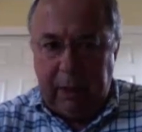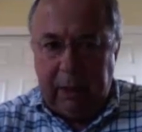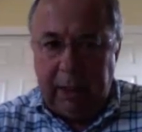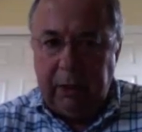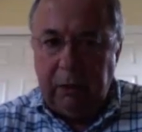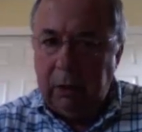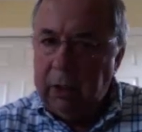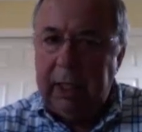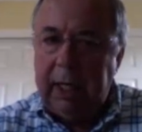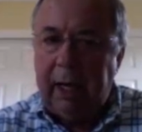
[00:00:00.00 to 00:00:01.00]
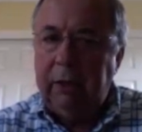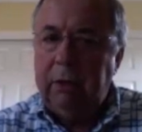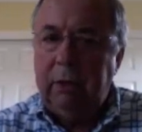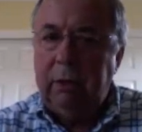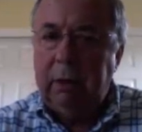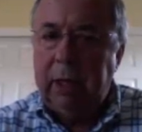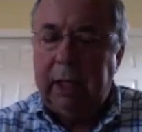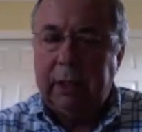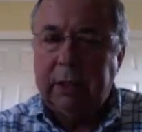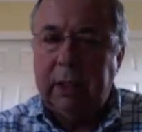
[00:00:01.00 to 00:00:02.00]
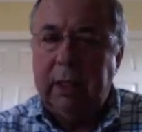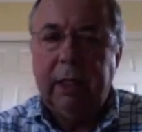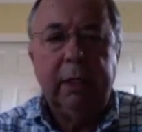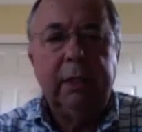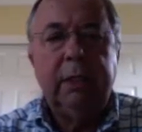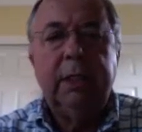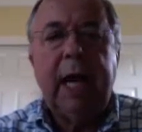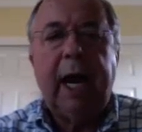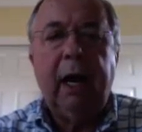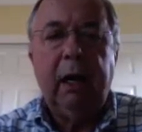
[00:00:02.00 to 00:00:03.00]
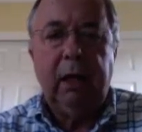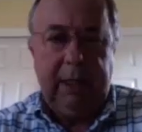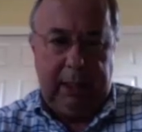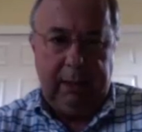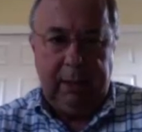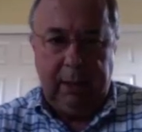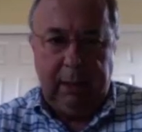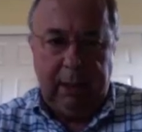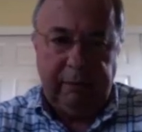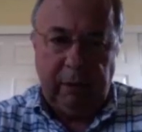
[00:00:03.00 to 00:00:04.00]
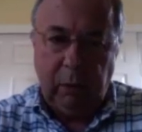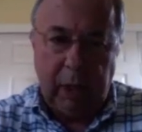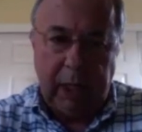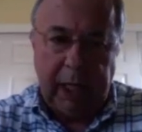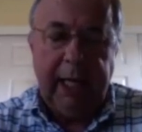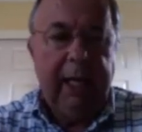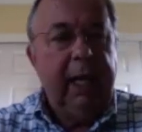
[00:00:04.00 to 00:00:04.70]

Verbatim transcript: then you look at how you do things in an entirely different way.